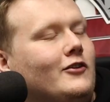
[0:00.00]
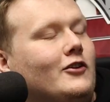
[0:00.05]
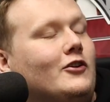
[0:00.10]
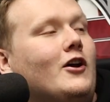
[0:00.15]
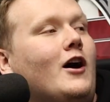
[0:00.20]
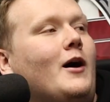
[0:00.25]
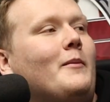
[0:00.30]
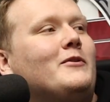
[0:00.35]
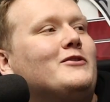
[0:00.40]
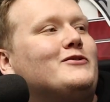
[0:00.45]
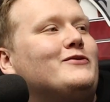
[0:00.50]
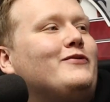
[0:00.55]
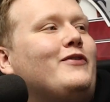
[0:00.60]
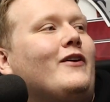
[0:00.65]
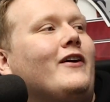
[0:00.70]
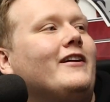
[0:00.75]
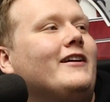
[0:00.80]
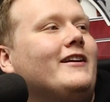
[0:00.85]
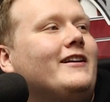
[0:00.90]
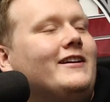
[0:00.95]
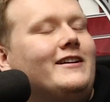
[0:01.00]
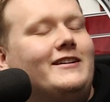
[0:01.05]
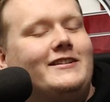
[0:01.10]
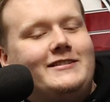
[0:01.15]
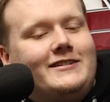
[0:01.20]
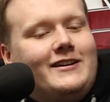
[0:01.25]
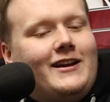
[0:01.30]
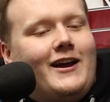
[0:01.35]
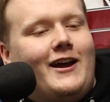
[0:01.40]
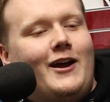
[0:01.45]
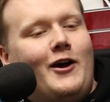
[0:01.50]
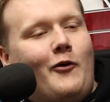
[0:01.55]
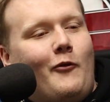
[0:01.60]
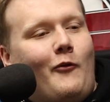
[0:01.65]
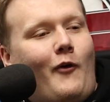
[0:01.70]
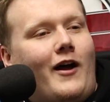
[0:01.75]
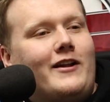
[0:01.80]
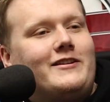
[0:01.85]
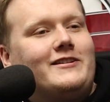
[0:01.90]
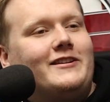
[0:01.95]
Do you know how much fun it is
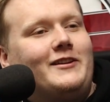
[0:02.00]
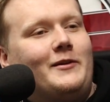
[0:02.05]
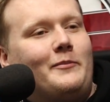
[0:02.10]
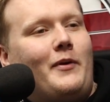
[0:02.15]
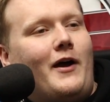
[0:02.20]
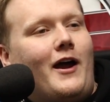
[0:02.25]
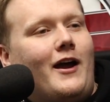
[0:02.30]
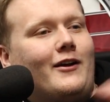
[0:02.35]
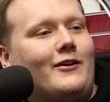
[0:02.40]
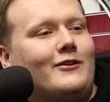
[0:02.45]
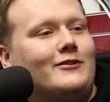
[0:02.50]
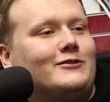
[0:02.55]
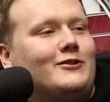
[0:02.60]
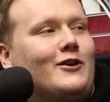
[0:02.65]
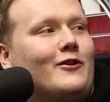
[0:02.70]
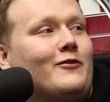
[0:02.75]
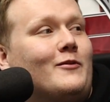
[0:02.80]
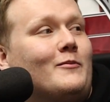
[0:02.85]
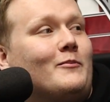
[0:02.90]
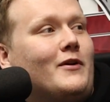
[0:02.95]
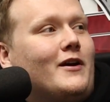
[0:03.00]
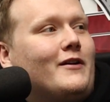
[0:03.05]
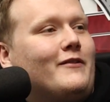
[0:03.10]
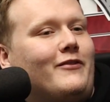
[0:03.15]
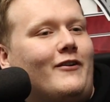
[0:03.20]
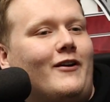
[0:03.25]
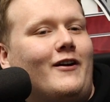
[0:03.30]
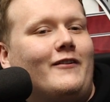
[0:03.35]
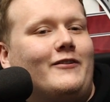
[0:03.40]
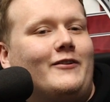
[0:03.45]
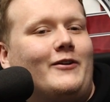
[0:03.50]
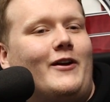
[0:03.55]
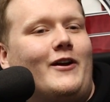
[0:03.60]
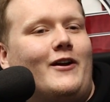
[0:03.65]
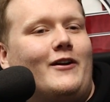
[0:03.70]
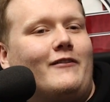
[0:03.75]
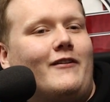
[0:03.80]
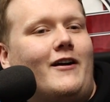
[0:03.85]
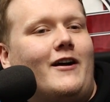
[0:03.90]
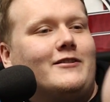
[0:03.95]
watching the Packers go from Brett Favre to
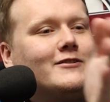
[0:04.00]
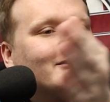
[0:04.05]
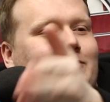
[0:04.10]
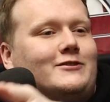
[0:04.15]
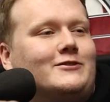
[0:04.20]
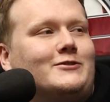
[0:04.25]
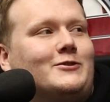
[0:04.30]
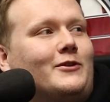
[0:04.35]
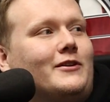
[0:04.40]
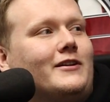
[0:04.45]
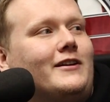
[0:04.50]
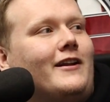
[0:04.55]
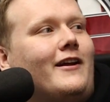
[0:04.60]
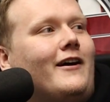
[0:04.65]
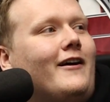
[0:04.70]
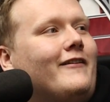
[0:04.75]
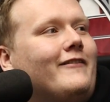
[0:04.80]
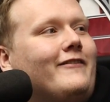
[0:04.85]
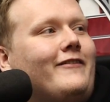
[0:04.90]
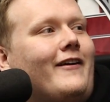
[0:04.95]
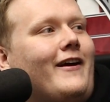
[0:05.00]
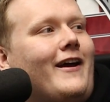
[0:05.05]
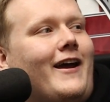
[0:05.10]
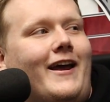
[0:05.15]
Aaron Rodgers to Jordan Love?